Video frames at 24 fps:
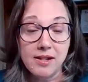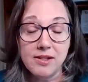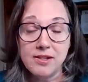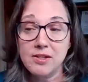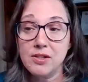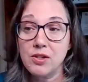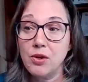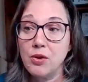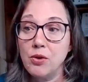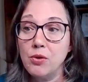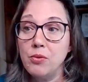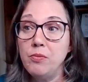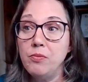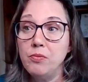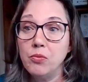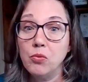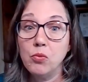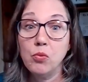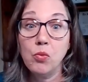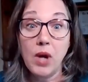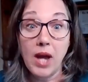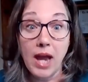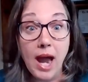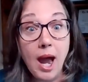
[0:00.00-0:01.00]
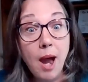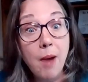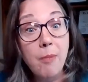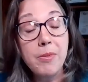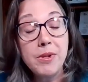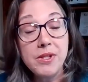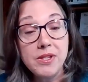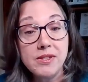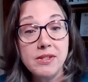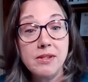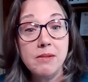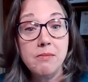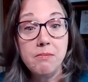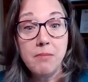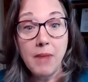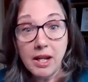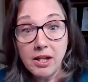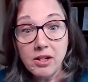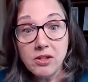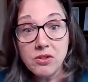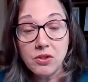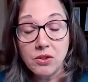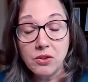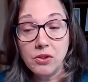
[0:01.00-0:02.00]
So what happens in
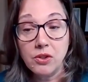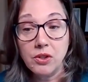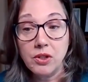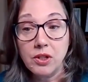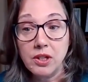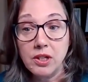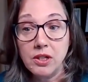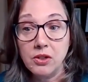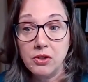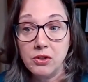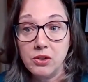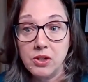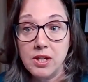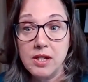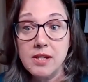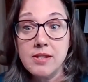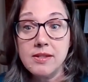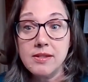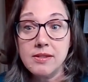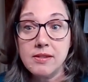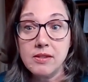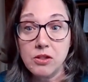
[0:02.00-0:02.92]
mental illness,